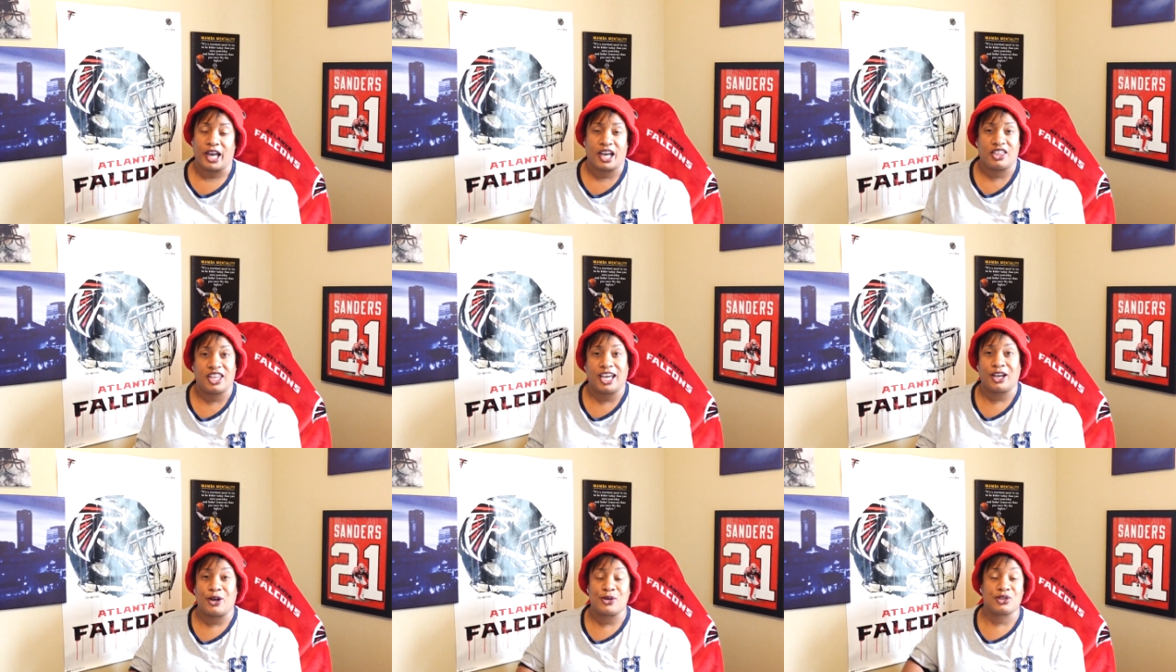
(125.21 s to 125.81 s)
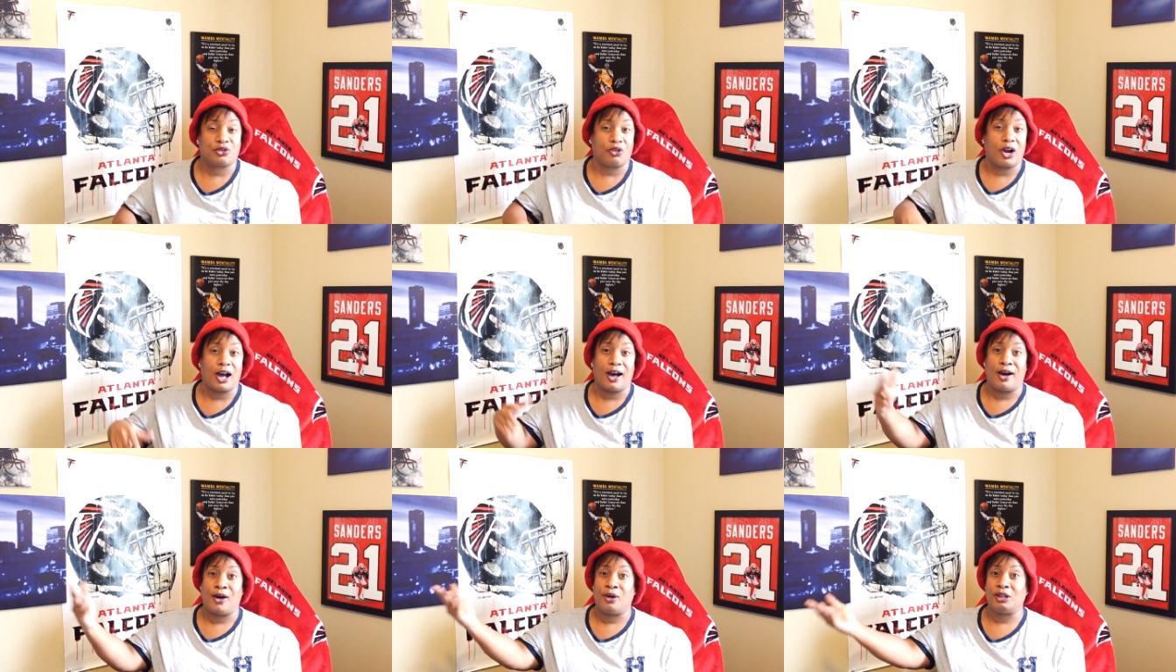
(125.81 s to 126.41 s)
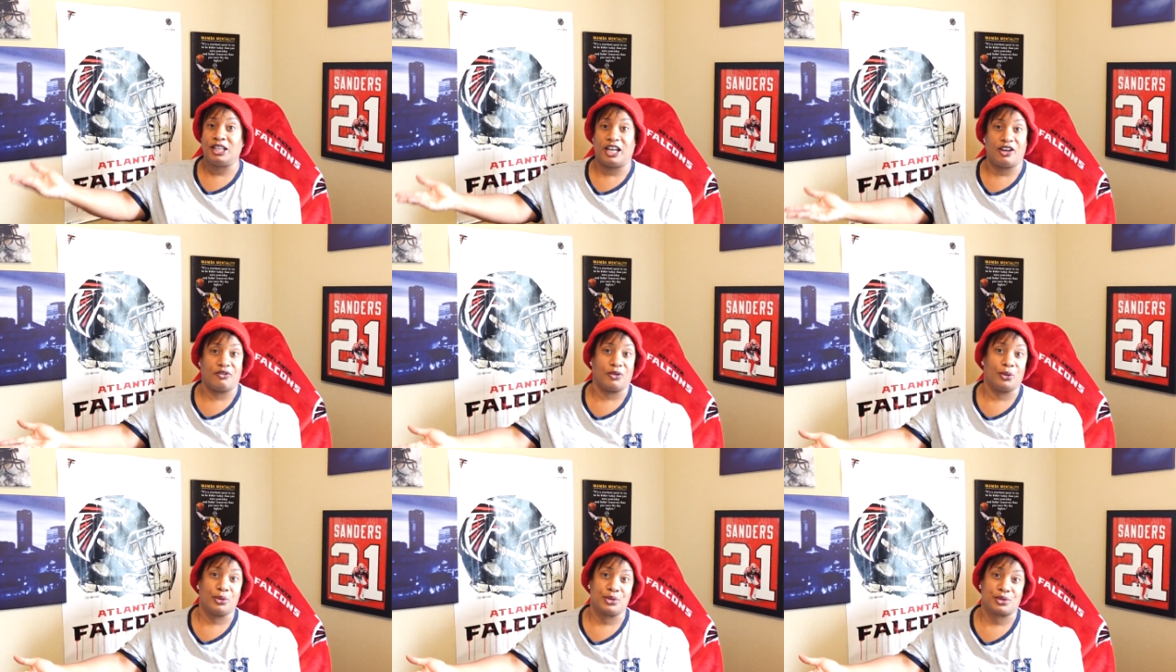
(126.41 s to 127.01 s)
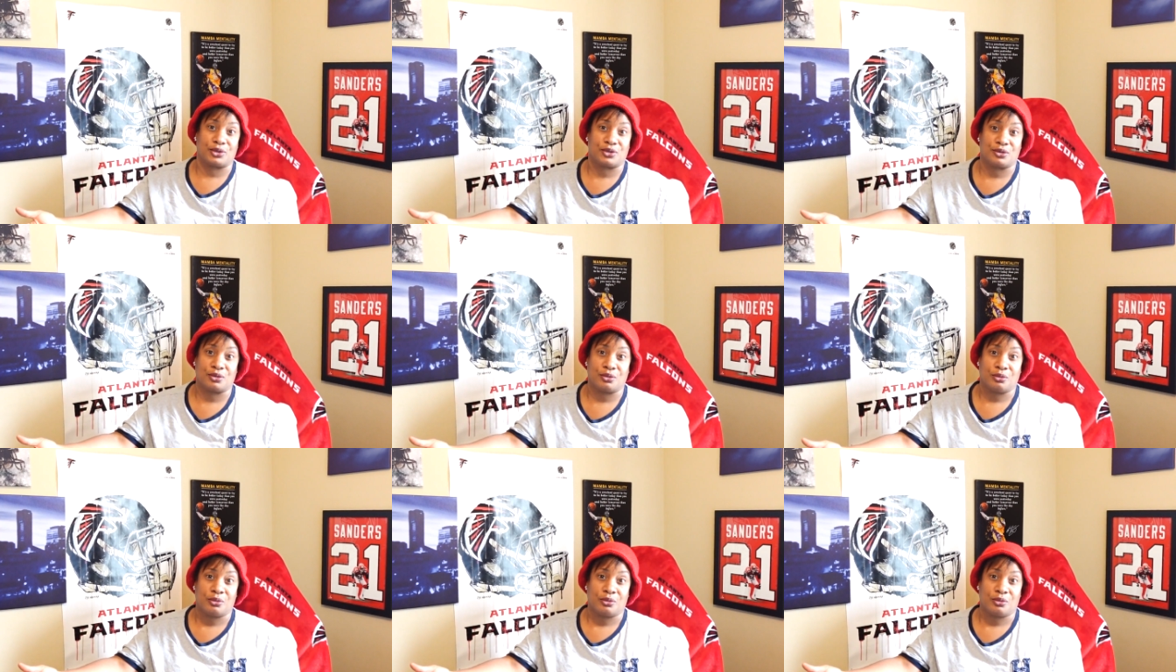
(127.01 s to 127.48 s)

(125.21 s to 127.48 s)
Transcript: And that goes for all levels.